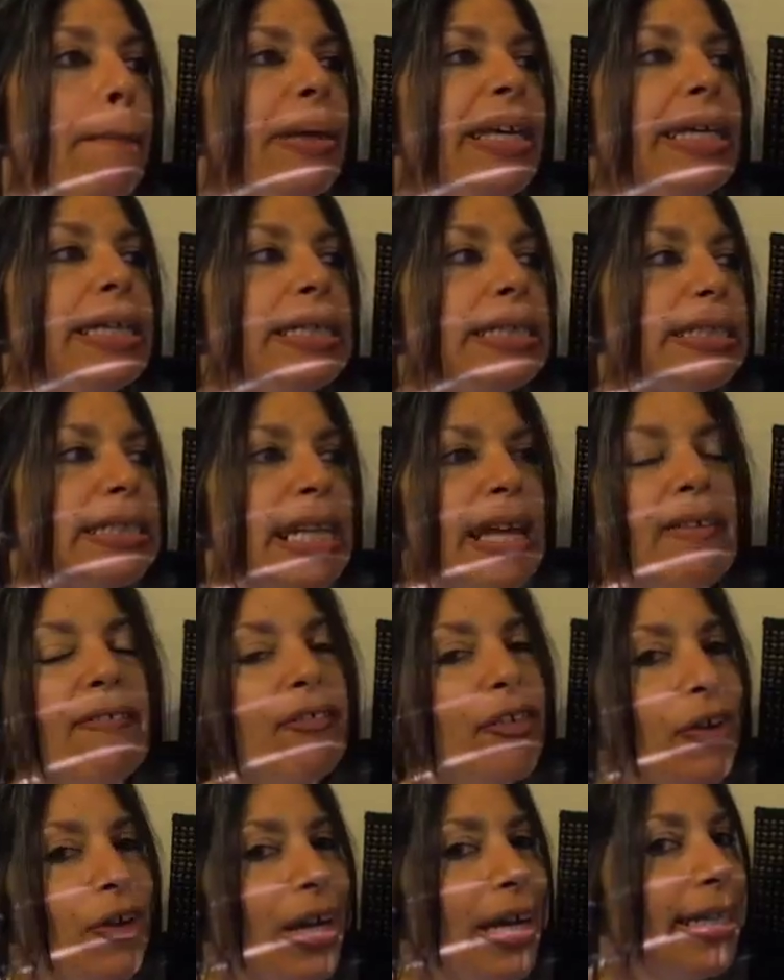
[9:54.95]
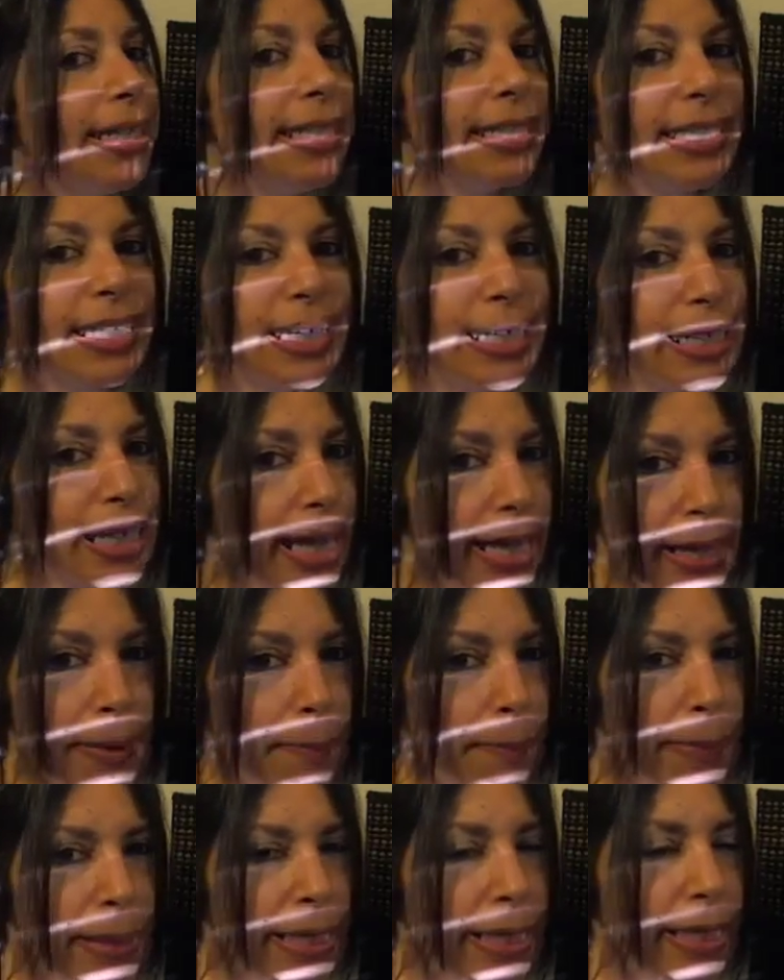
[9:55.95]
Because if you're anything
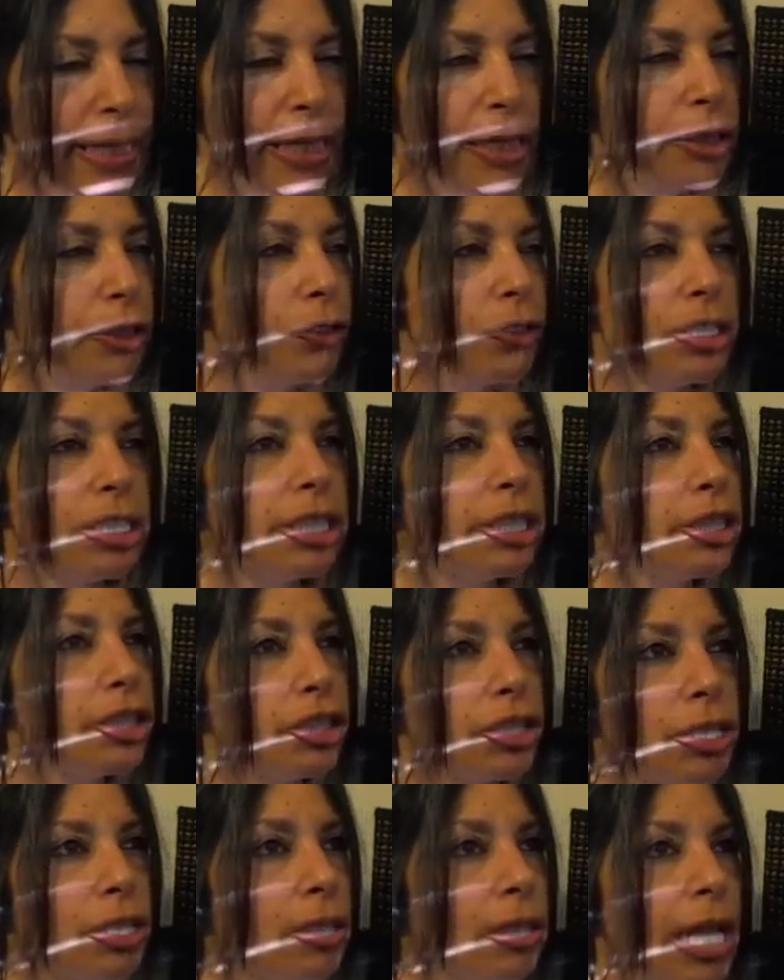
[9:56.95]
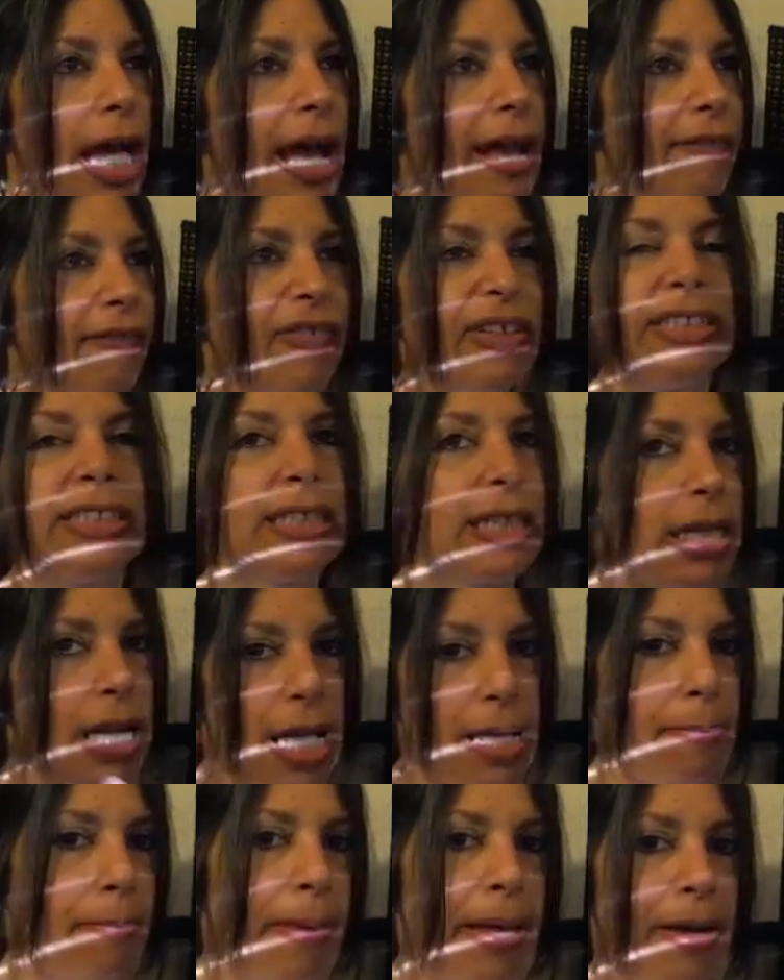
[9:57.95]
like me, your digital life is a
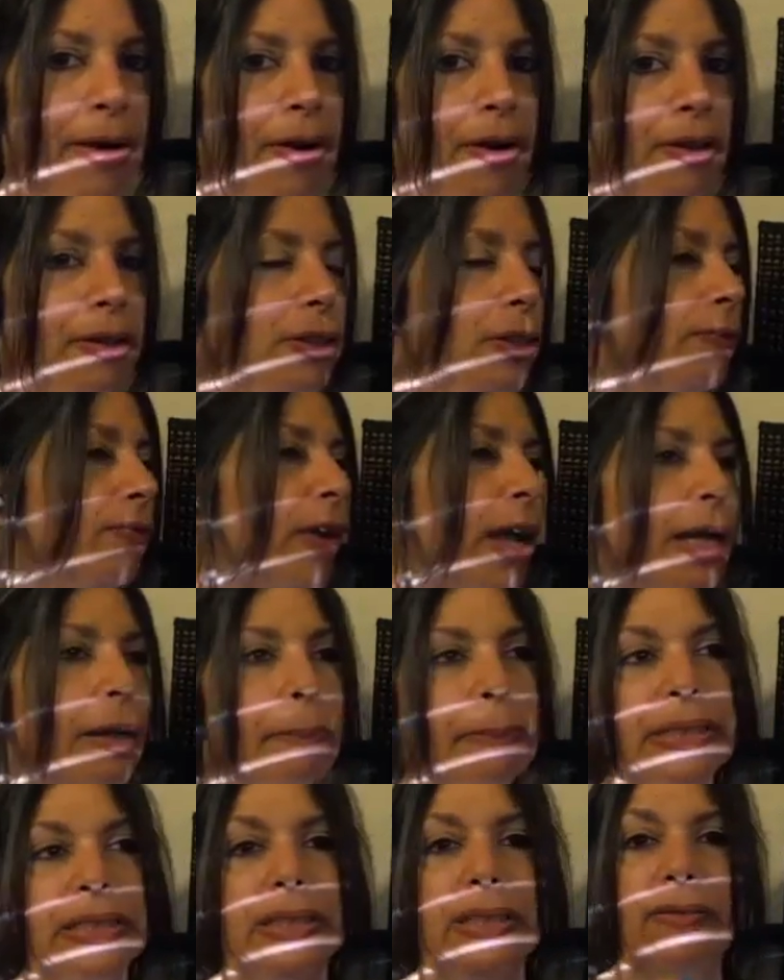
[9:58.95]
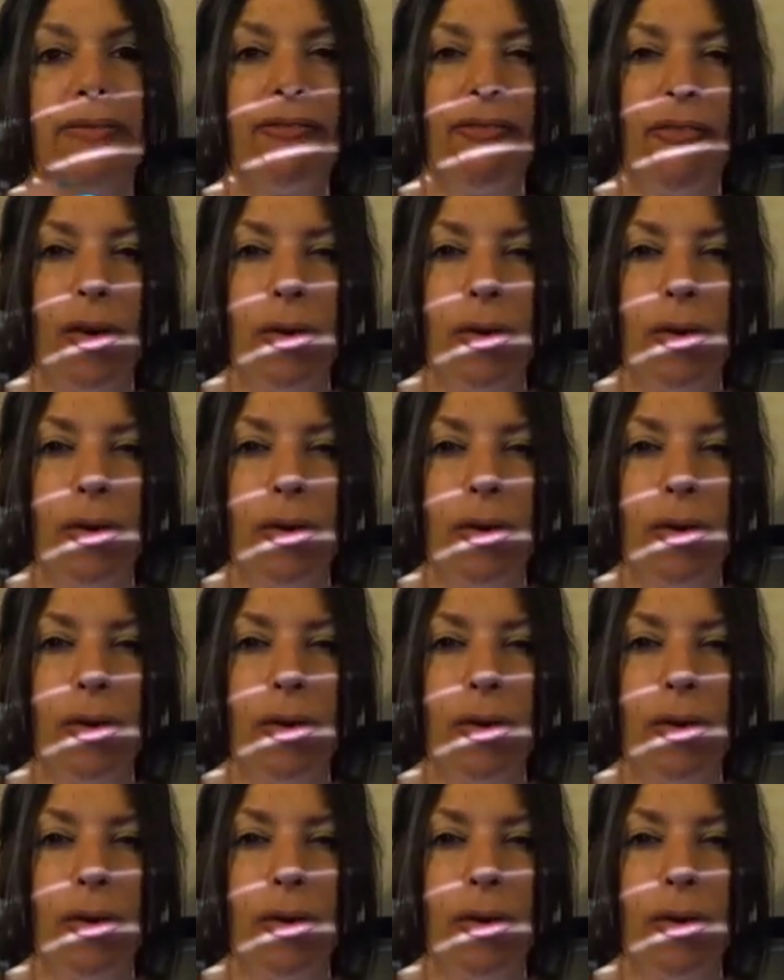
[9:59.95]
nightmare. You've got a million